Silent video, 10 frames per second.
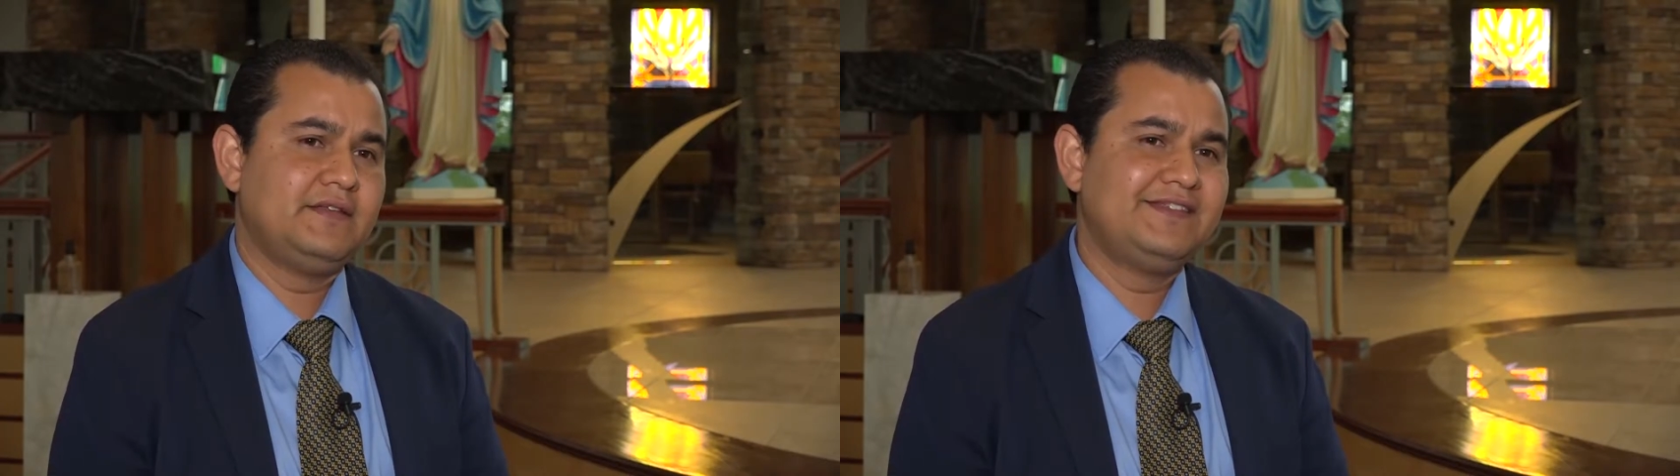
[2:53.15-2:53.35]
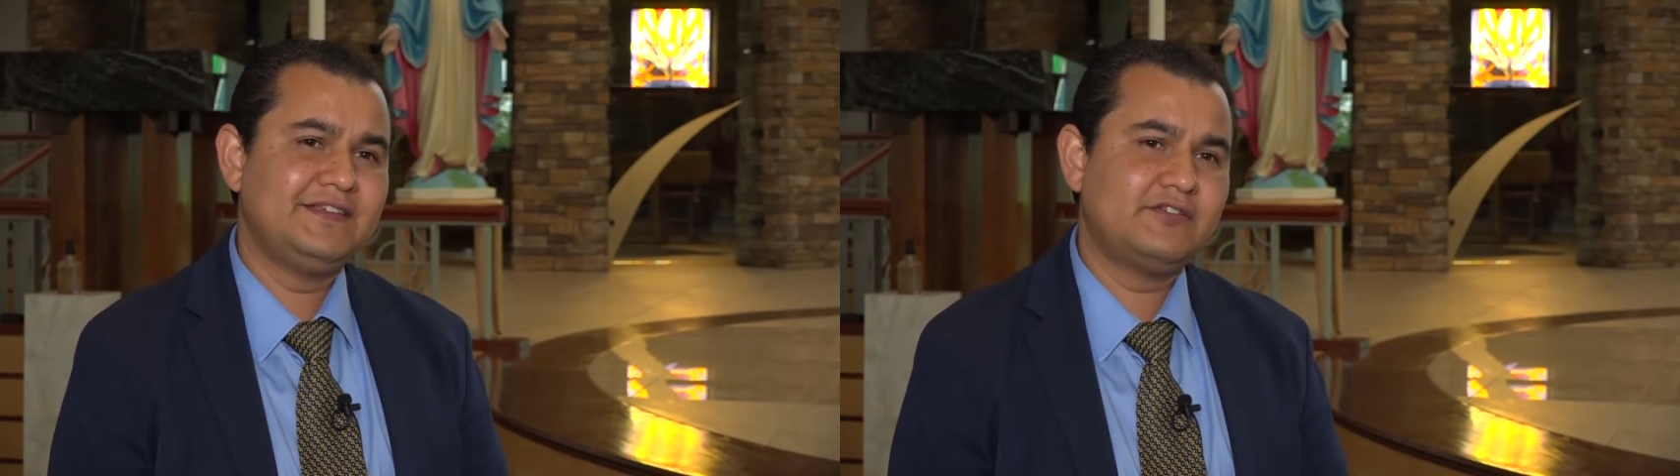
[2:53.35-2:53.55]

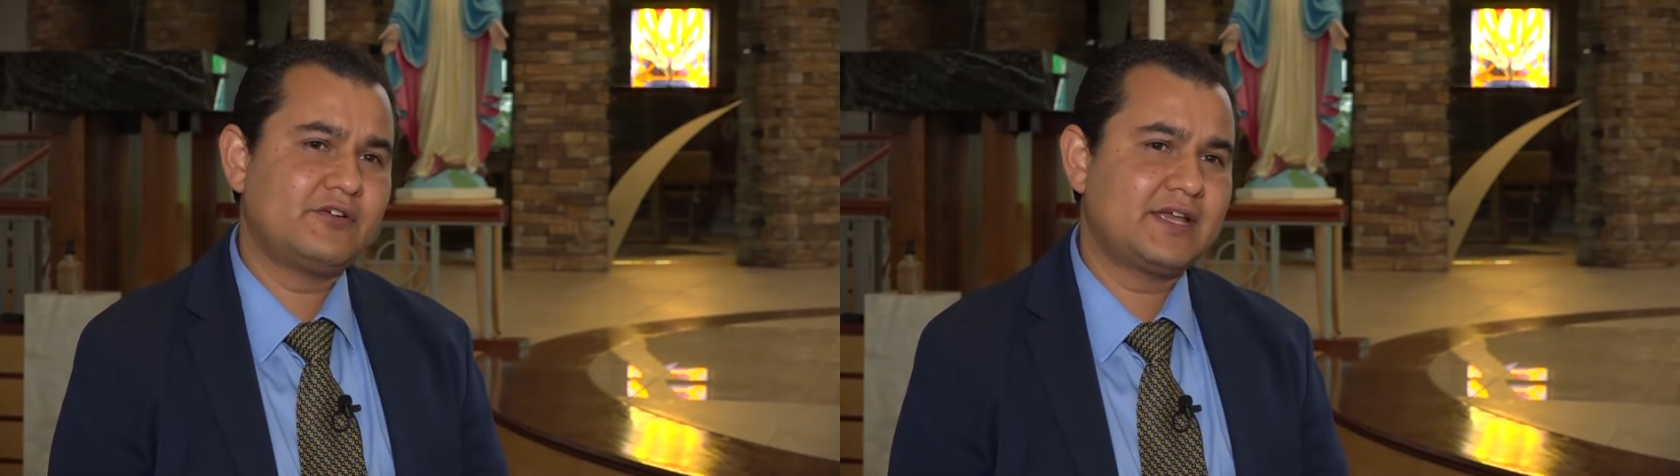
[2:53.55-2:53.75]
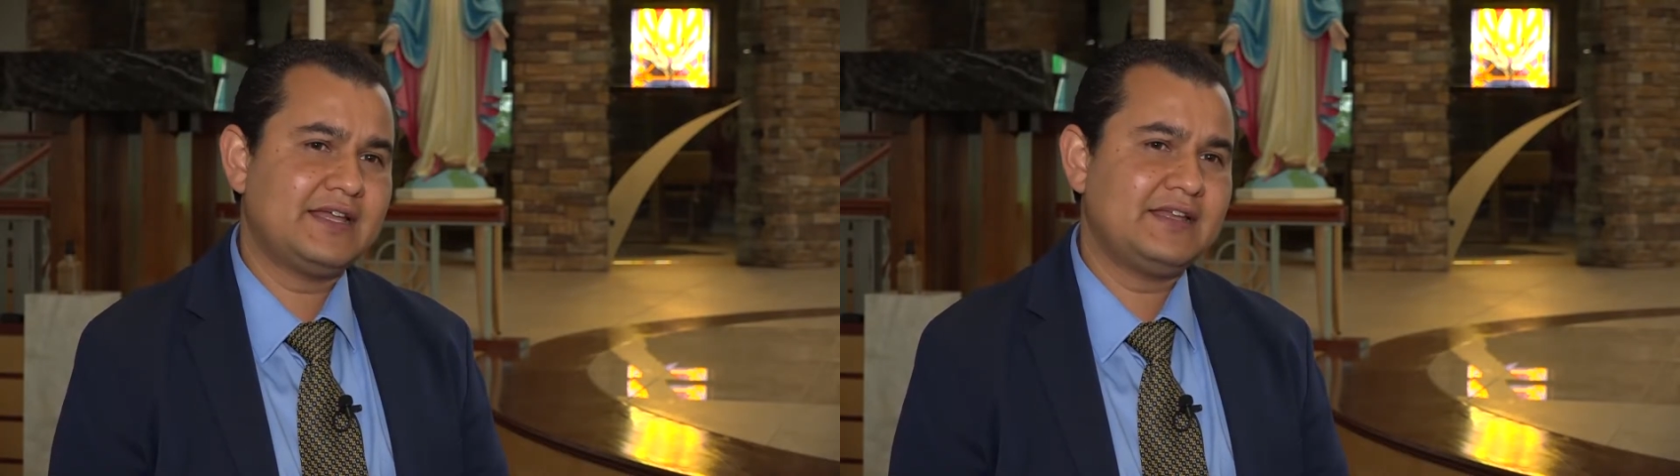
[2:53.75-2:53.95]
This
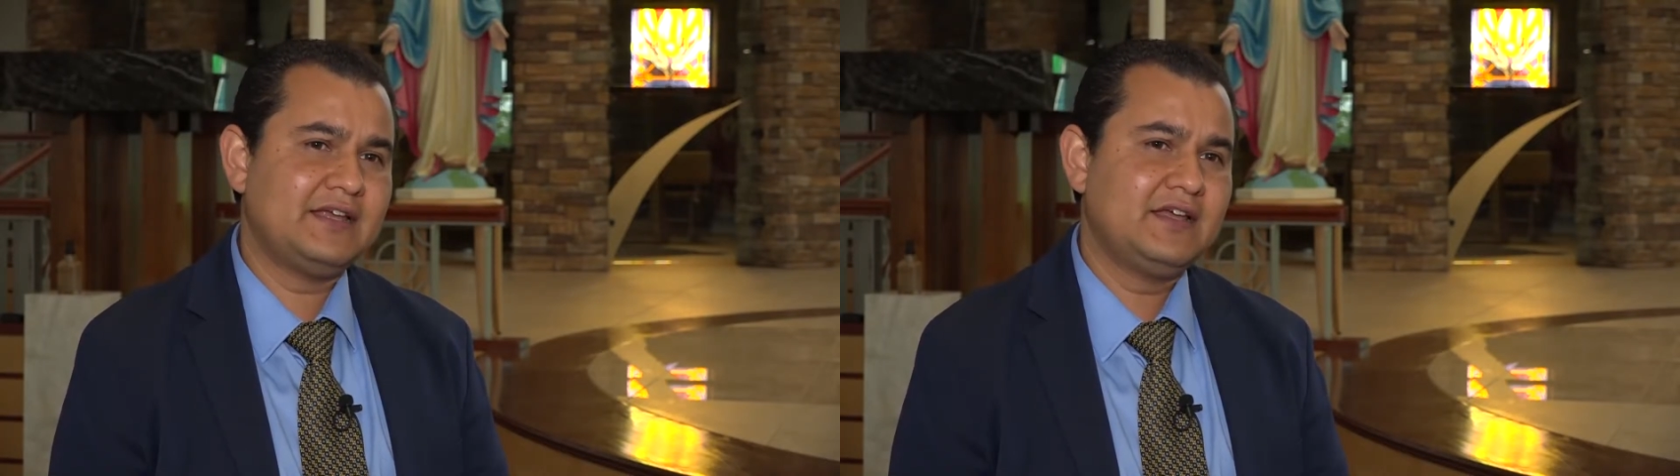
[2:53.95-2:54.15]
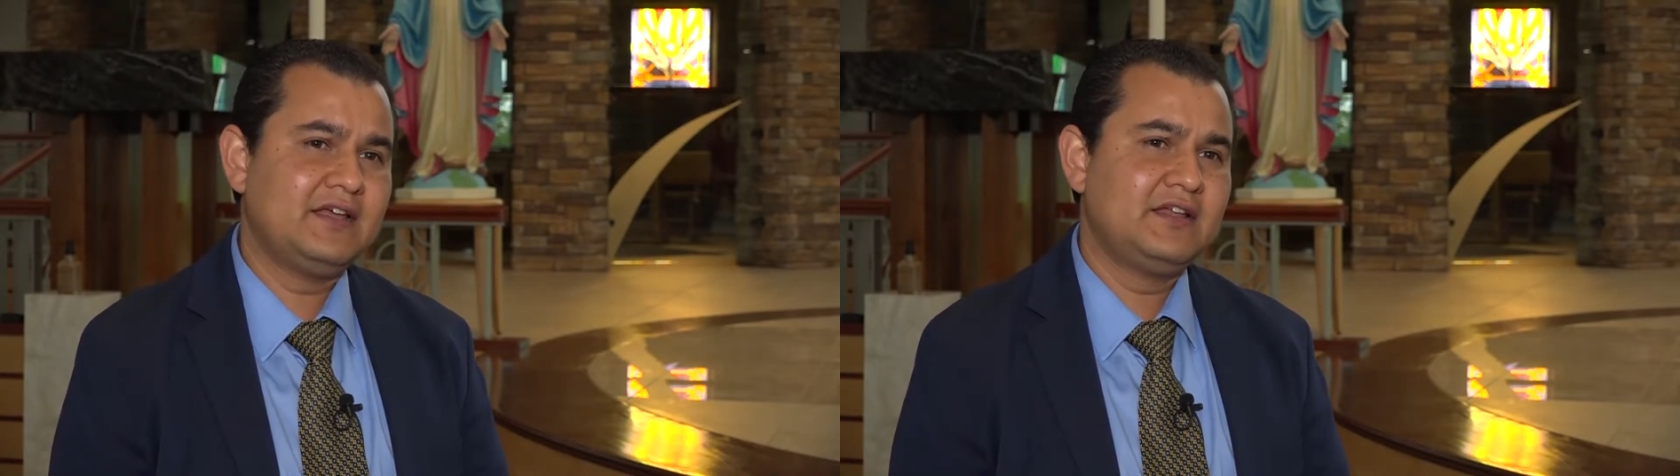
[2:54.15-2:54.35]
organ
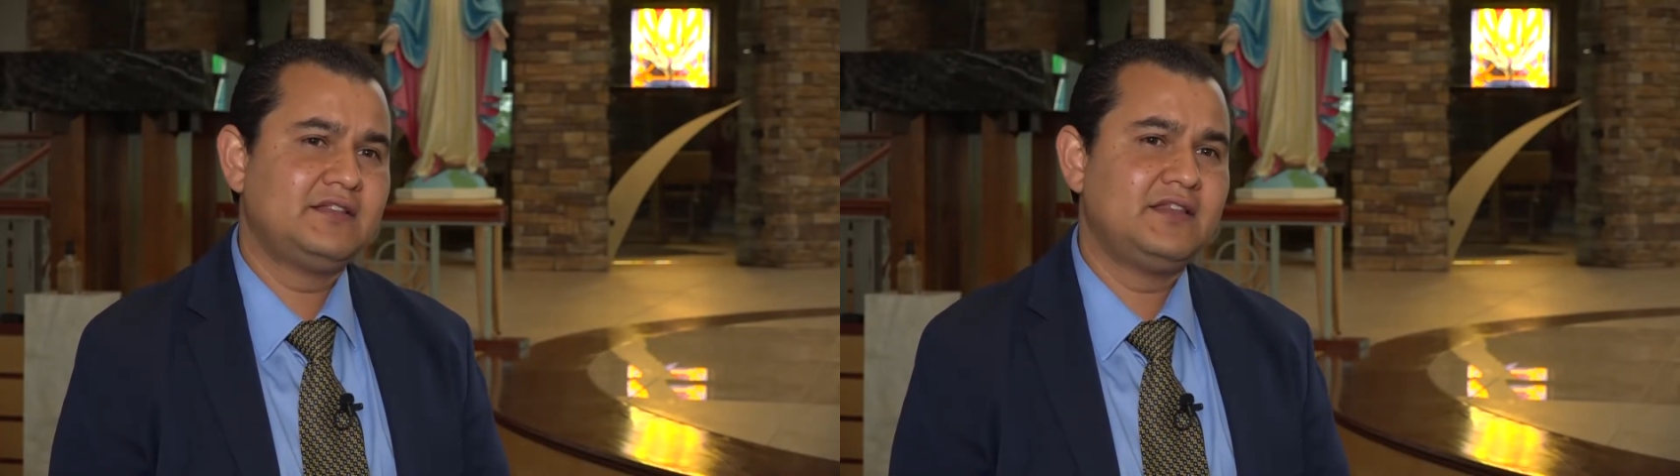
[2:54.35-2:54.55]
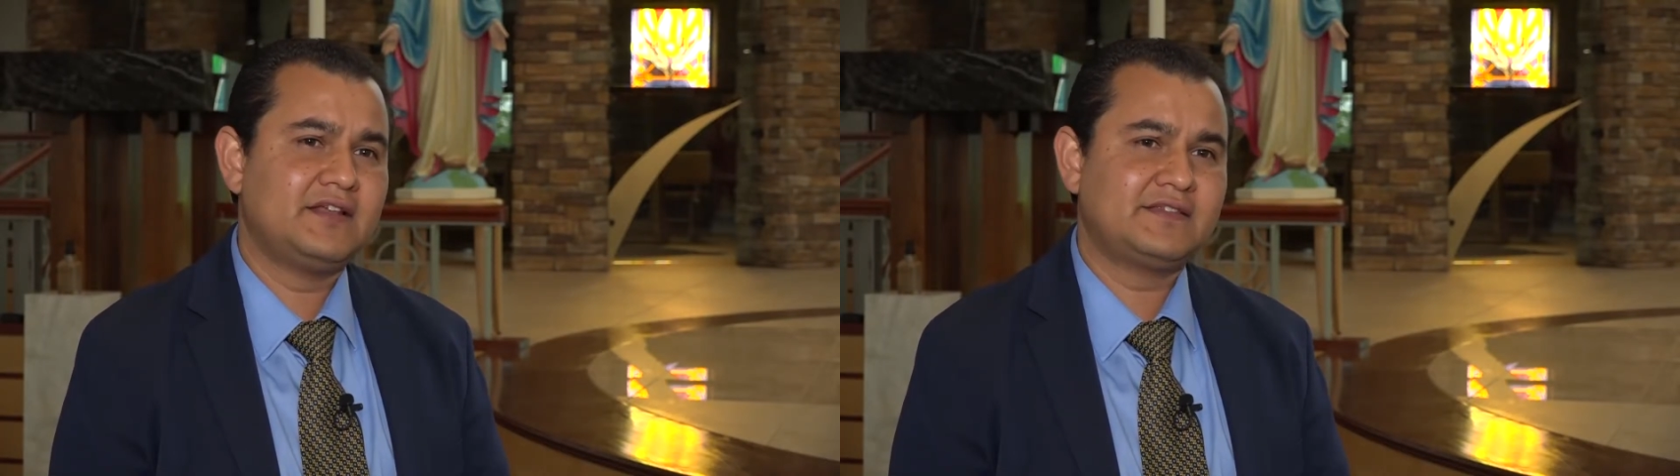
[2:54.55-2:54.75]

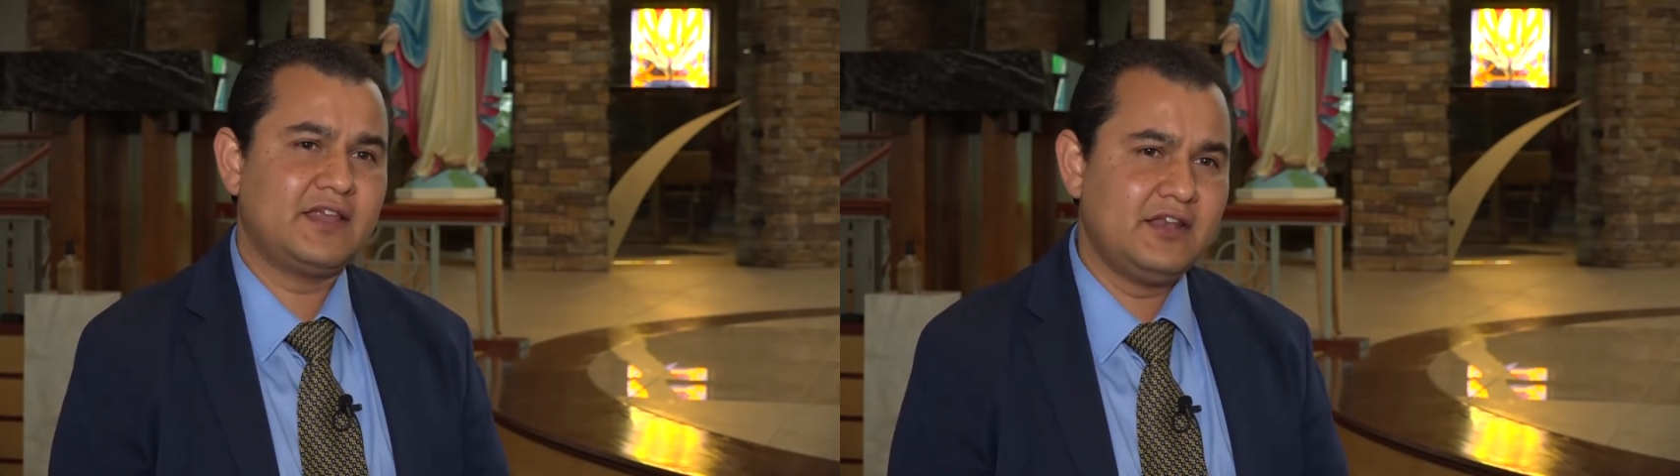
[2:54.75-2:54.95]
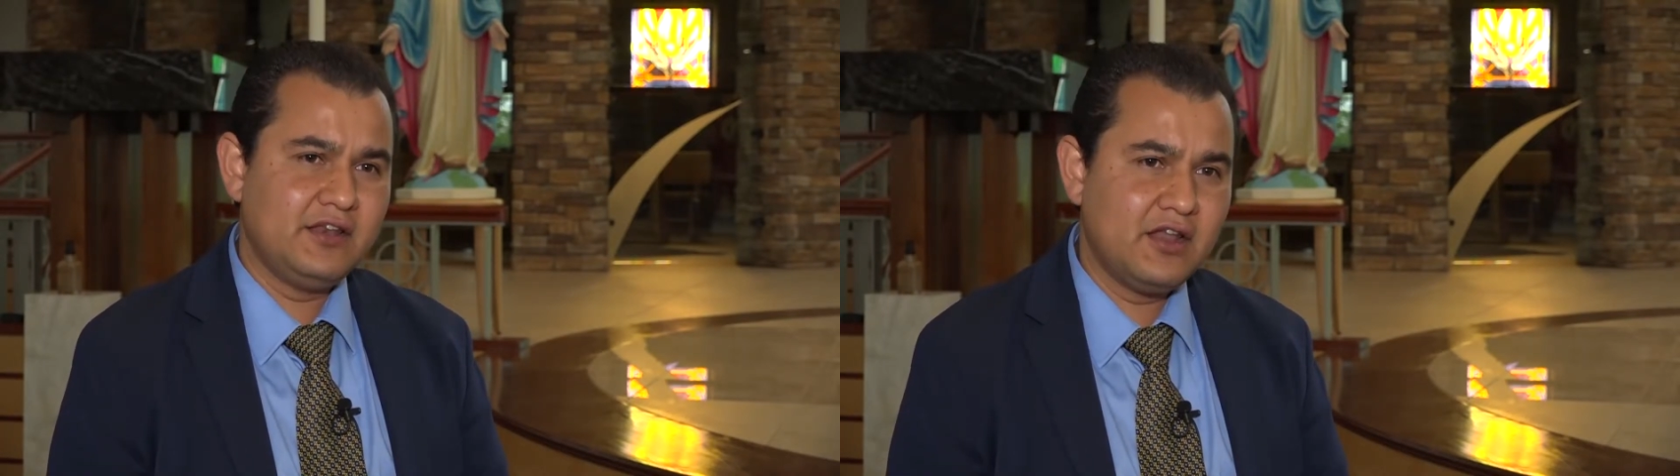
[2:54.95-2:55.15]
does
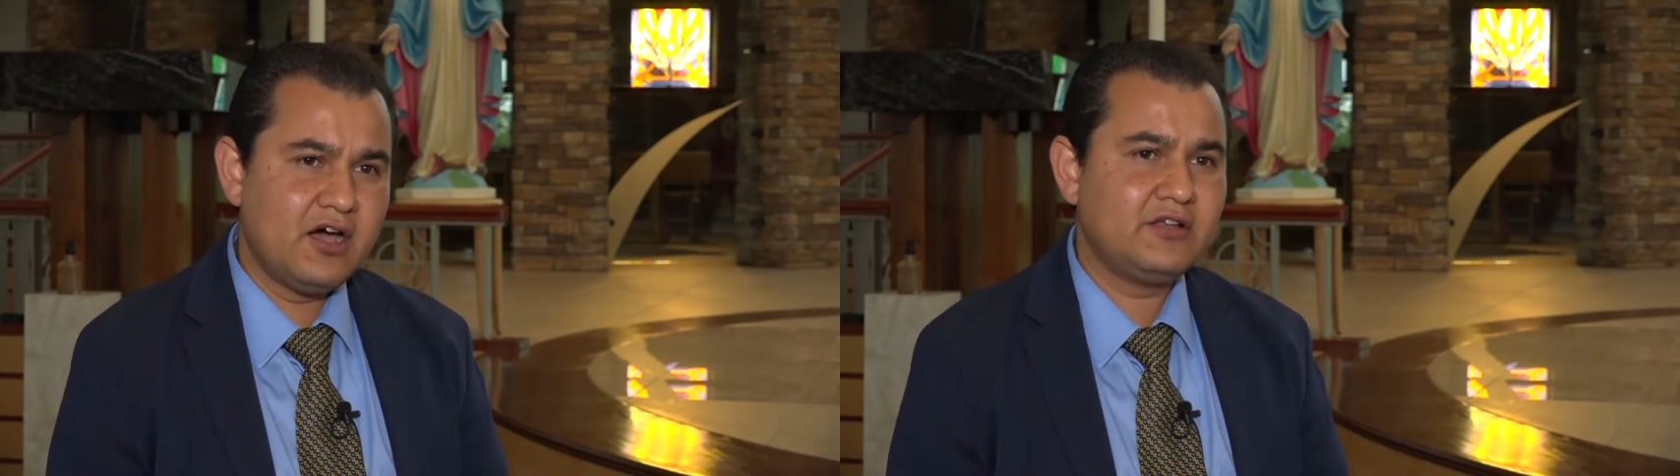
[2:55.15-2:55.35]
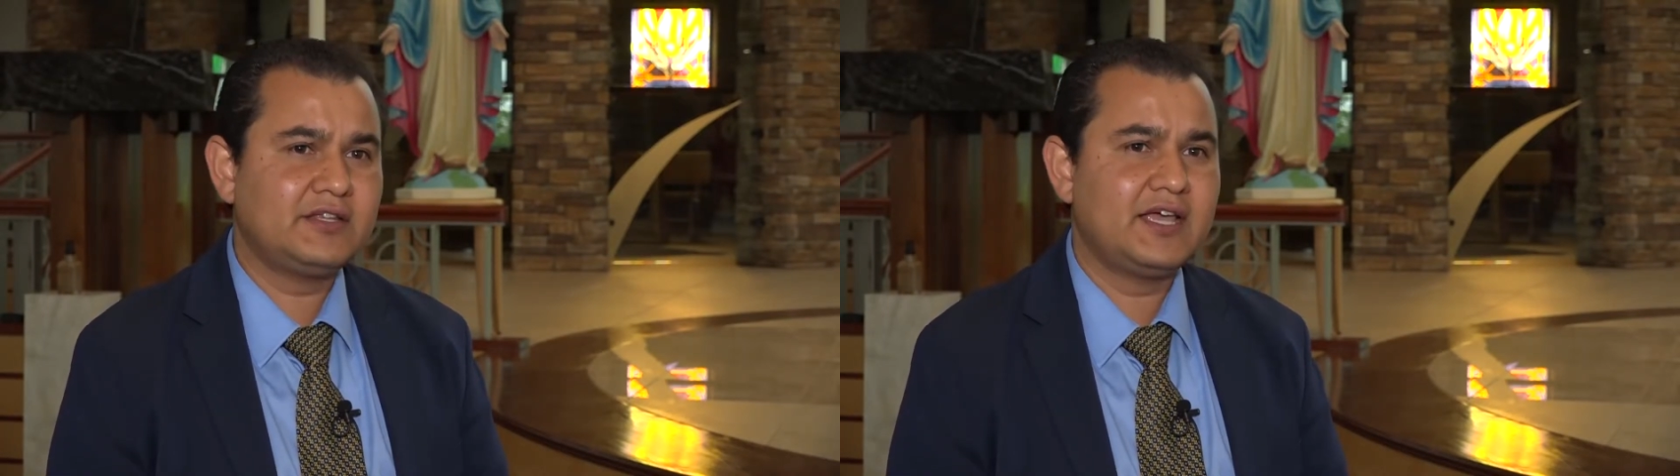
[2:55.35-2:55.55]

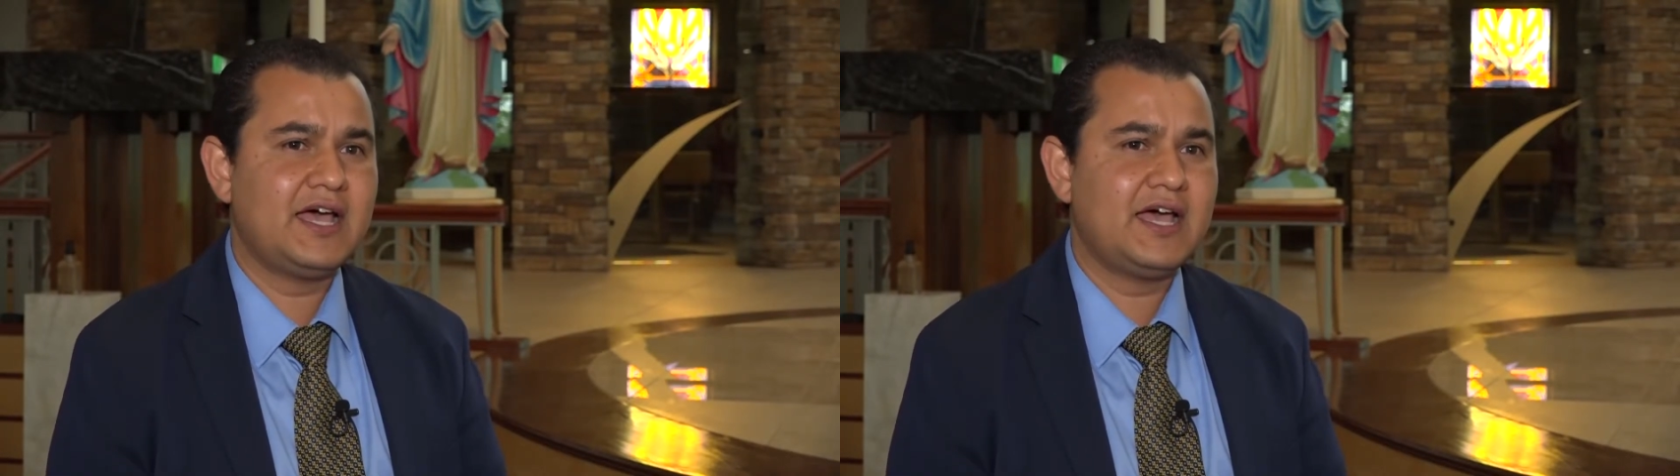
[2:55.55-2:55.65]
not